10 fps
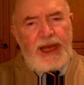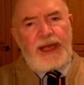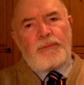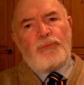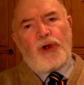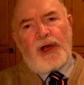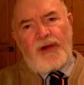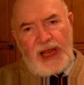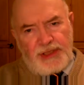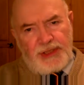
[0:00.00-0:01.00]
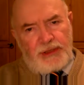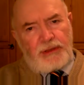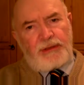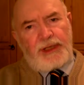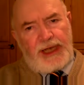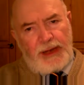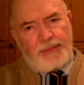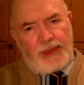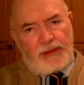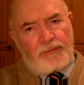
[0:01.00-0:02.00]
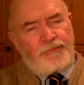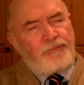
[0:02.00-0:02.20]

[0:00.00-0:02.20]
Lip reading: in Bucharest, the capital.